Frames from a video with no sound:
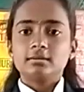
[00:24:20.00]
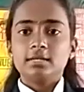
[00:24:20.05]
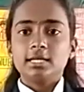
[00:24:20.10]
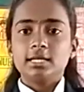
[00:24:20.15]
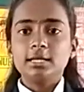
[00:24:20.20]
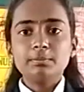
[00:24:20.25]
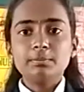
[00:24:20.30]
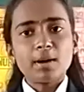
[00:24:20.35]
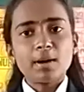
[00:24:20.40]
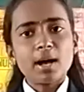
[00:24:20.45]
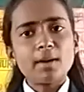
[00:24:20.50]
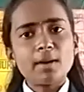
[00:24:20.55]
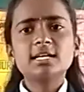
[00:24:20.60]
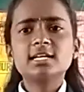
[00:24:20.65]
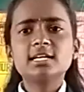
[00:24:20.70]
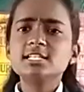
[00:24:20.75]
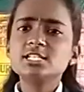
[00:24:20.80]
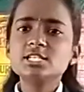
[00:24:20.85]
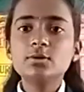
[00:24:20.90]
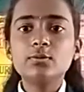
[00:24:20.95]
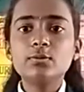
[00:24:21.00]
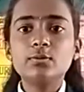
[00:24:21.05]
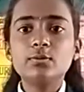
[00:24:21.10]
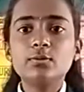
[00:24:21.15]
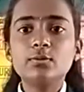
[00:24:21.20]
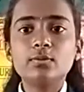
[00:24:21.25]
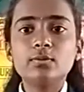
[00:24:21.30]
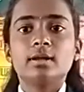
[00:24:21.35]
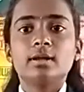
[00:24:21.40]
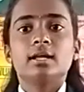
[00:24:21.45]
in permaculture
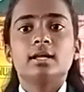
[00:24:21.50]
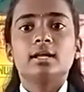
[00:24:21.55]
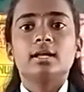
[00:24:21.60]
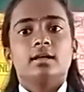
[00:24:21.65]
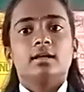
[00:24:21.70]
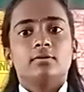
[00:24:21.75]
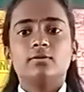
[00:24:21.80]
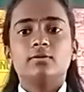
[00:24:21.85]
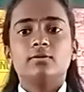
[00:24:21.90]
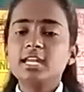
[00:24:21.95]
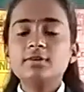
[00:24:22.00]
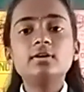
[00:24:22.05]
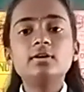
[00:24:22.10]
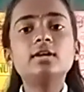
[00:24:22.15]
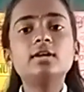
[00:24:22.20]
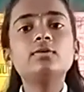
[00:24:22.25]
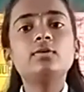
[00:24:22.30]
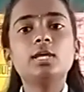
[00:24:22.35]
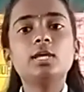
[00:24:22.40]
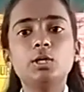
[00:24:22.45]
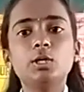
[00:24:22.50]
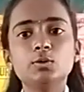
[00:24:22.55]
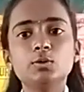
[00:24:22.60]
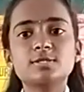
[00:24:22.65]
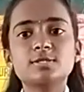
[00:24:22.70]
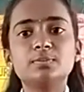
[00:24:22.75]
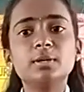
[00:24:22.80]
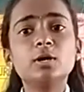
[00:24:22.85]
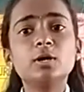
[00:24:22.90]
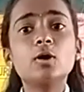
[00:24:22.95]
wherever we use
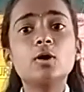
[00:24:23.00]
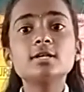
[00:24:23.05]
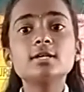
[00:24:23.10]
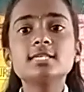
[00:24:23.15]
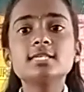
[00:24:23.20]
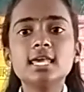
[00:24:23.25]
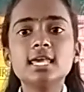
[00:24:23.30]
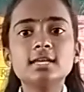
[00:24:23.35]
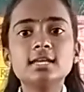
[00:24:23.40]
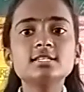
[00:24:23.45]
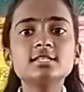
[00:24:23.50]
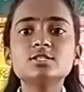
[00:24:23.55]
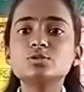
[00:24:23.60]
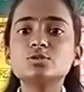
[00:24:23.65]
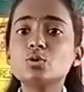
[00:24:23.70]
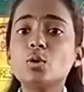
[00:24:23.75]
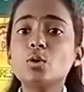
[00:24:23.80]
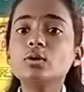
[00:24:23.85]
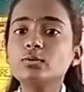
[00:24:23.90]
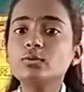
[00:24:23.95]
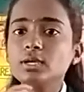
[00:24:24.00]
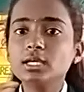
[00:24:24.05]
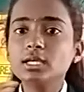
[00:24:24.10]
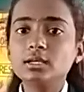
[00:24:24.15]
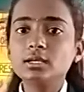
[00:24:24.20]
because here is not we